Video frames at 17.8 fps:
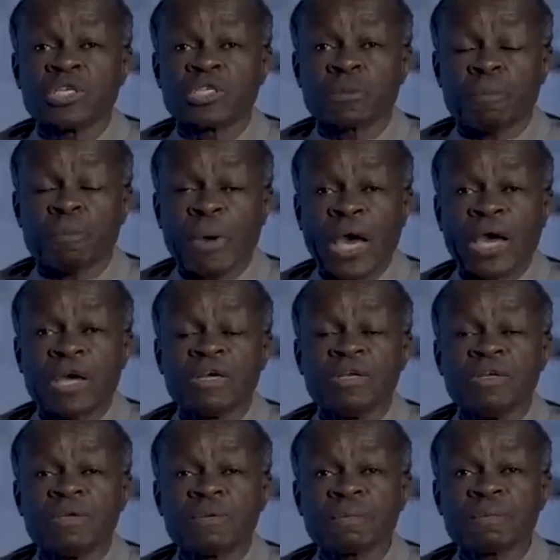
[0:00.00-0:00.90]

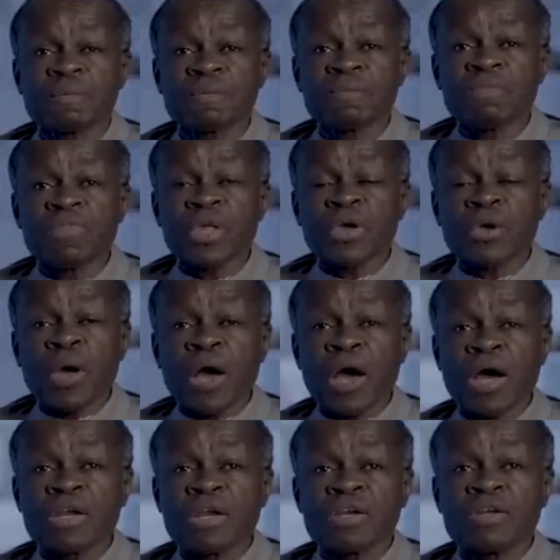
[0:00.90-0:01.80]
Spain.
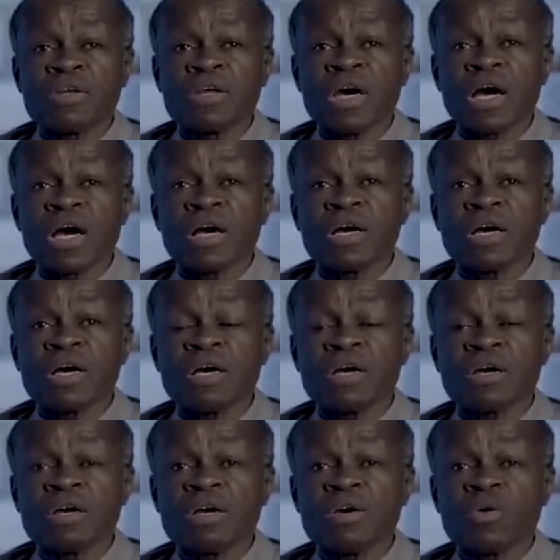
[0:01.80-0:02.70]
And
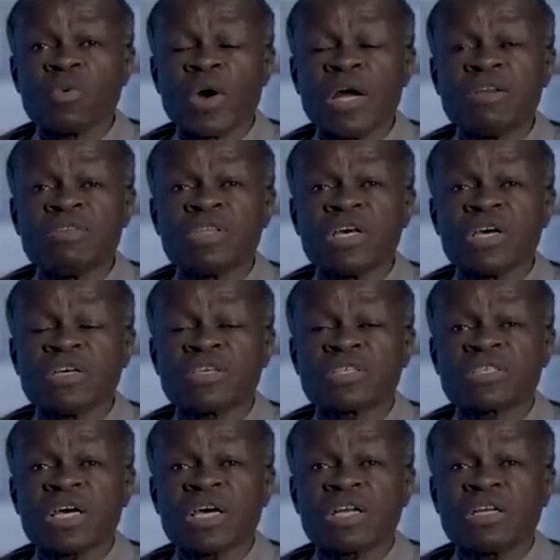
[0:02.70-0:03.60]
when they
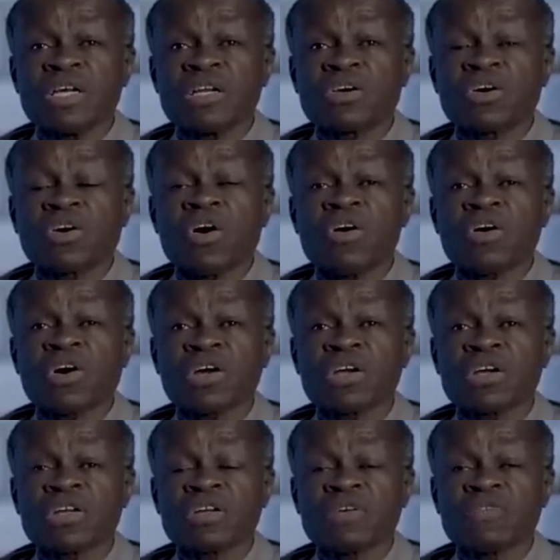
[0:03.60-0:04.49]
started
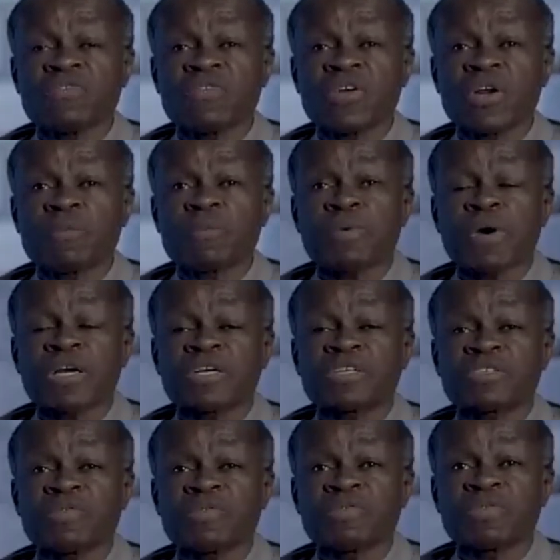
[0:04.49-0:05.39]
conquering different
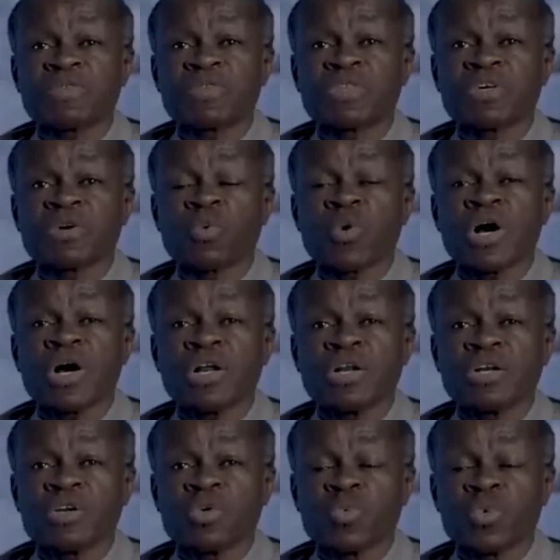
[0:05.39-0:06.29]
parts of the
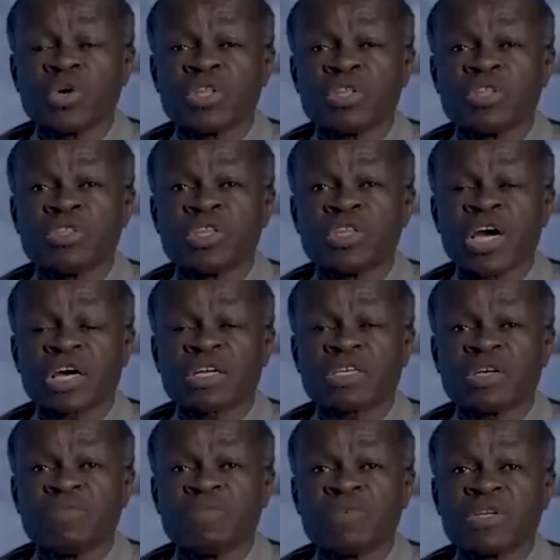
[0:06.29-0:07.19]
world with the
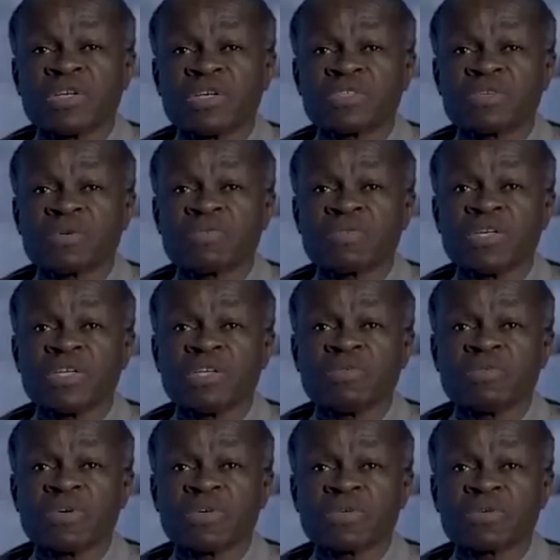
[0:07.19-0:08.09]
activities of
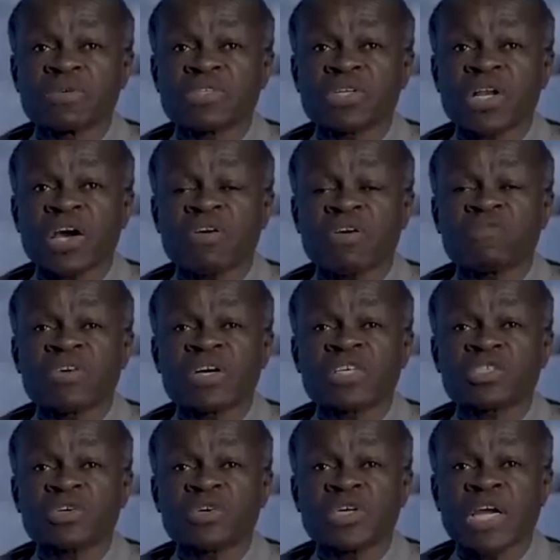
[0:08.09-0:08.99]
individuals like
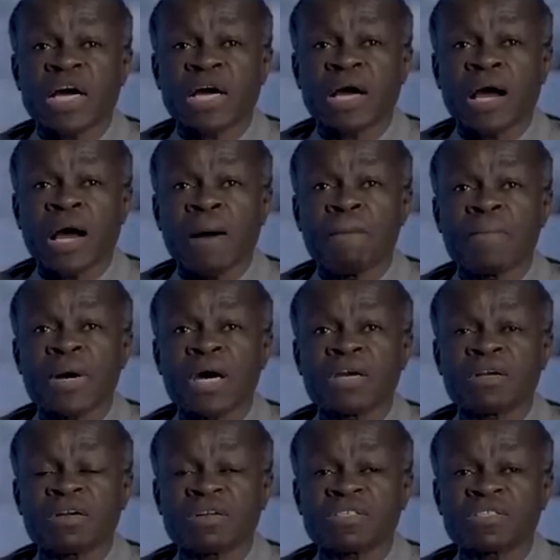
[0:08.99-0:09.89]
Vasco da Gama
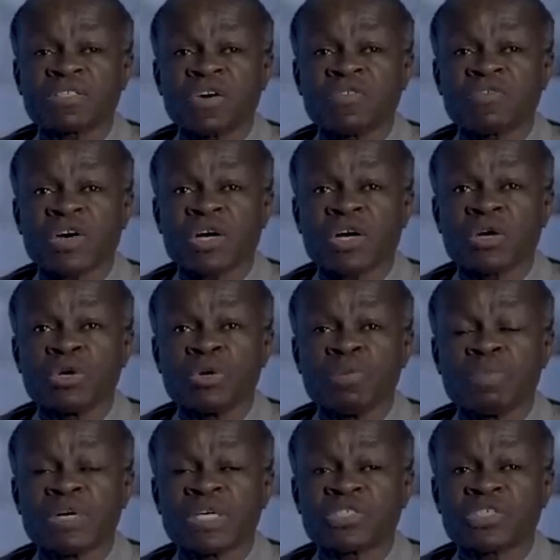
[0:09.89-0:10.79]
and Christopher
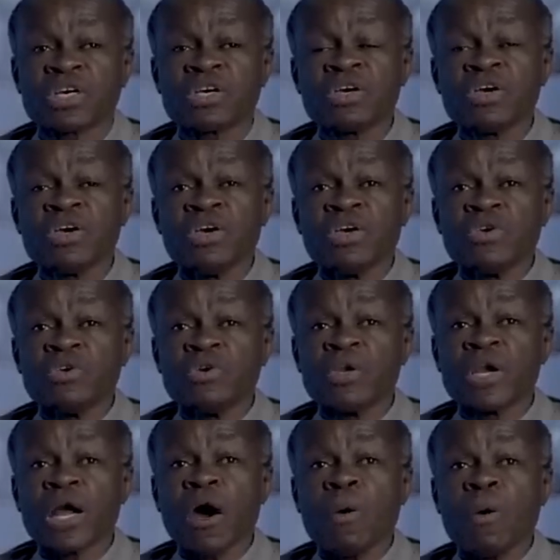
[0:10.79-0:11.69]
Columbus,
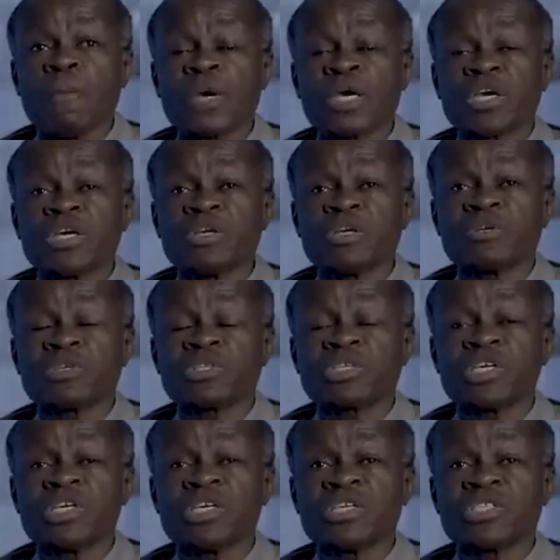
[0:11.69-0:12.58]
you now begin to
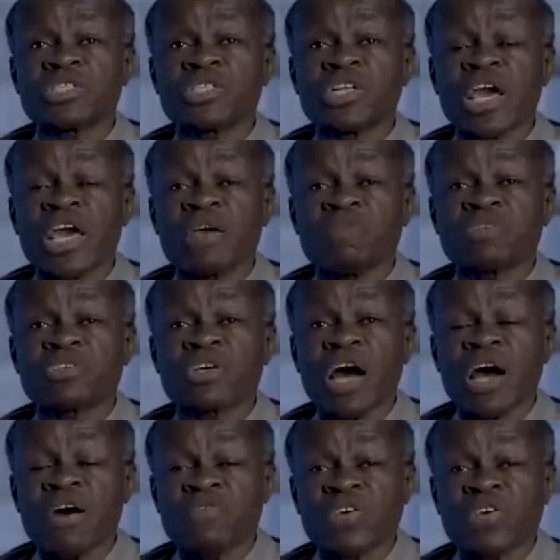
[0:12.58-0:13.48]
see slaves,
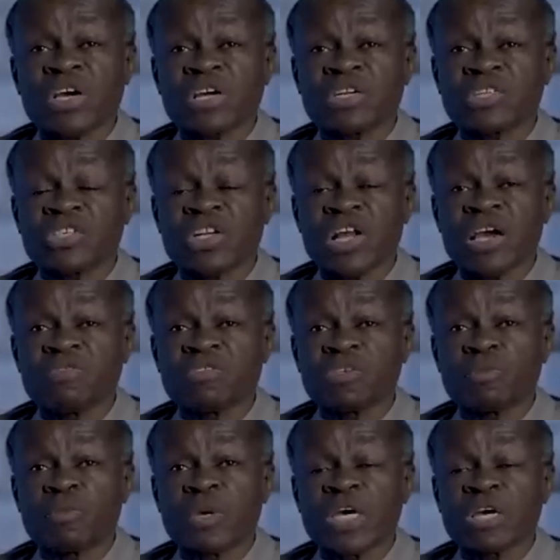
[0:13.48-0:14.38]
African
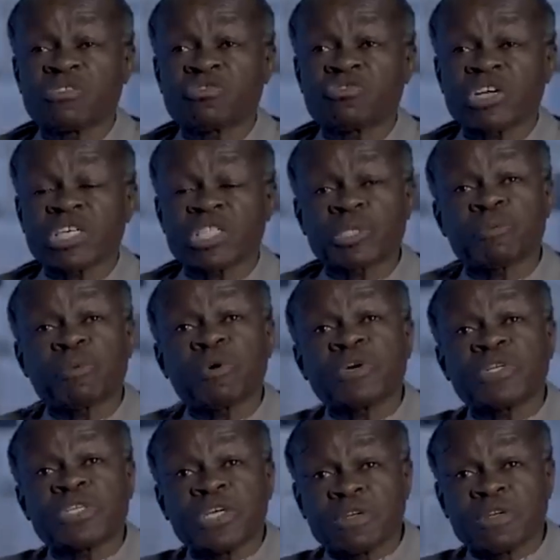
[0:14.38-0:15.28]
slaves, being
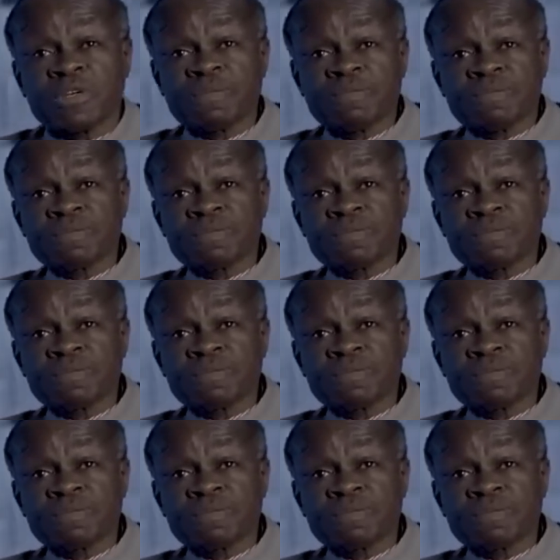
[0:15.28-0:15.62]
transported